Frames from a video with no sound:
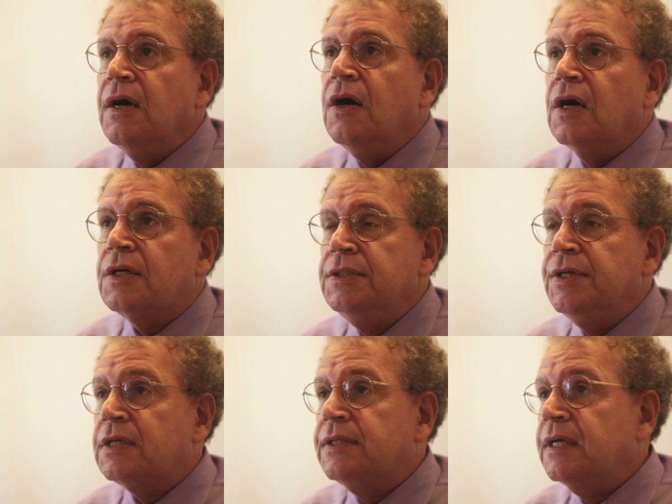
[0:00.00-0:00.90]
uh,
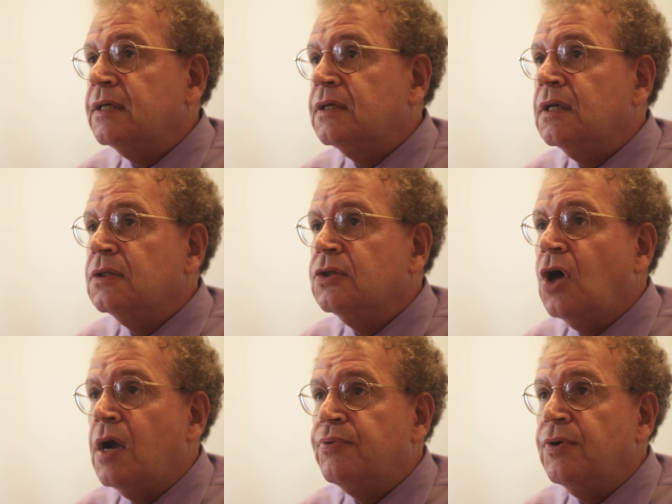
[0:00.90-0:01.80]
conducting
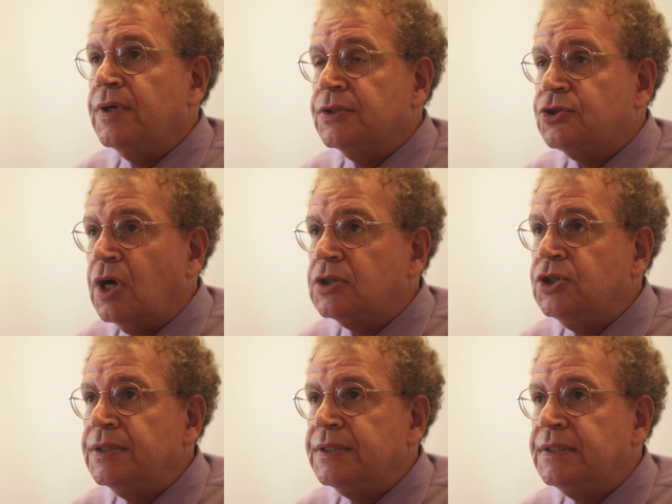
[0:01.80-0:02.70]
library
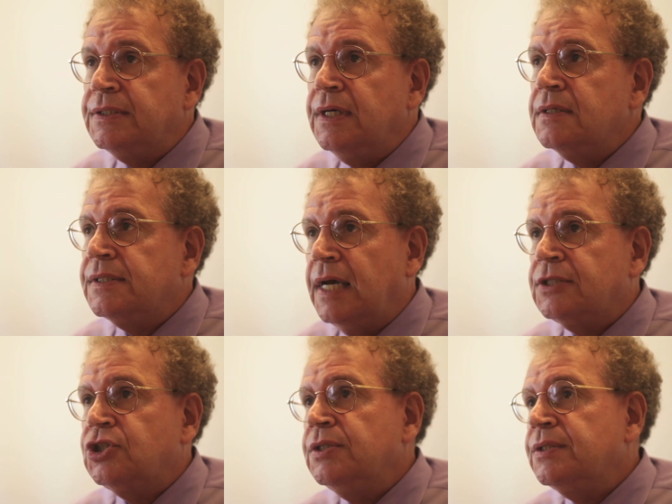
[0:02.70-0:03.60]
instruction
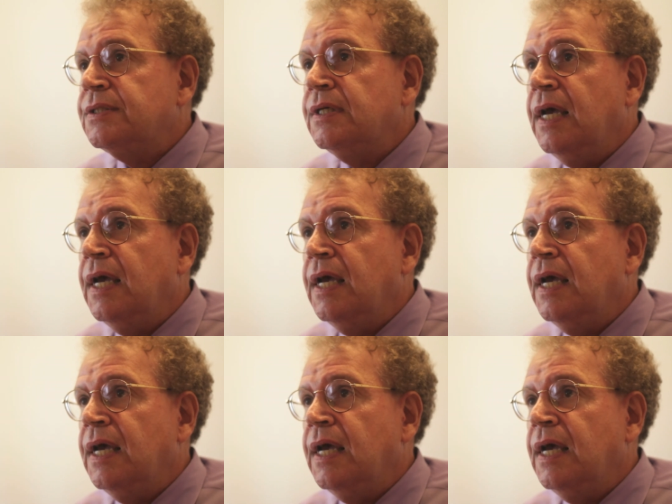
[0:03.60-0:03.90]
sessions,